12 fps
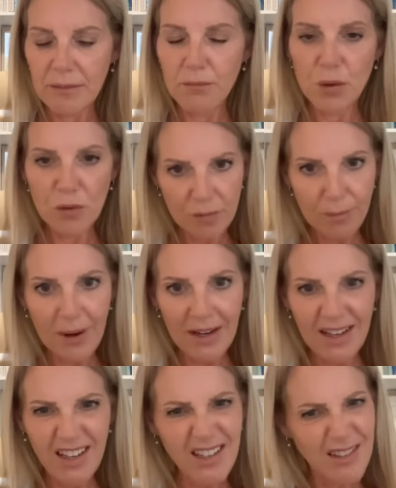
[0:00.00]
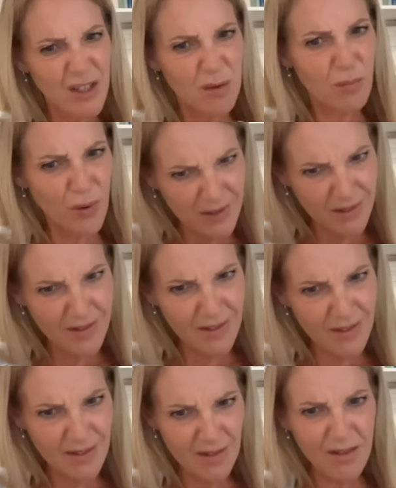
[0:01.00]
moved back into
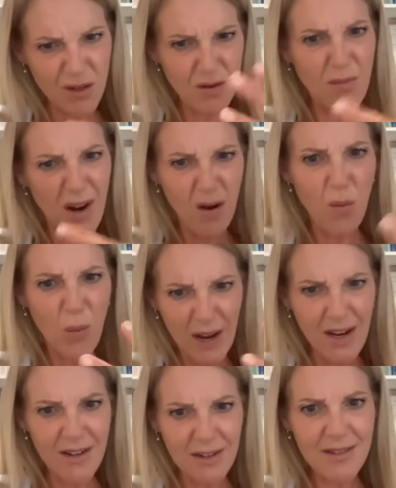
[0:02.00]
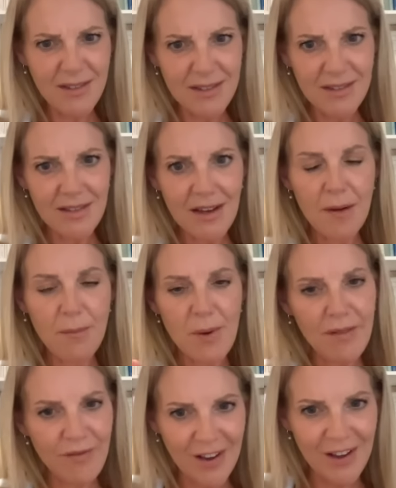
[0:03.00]
presence to my awareness, and
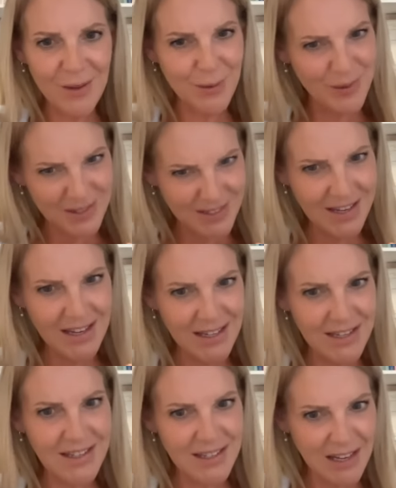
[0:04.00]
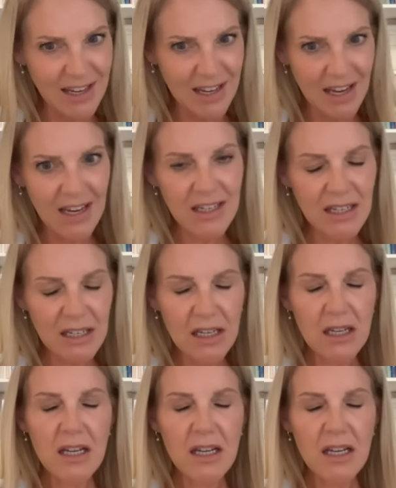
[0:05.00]
my father receded again.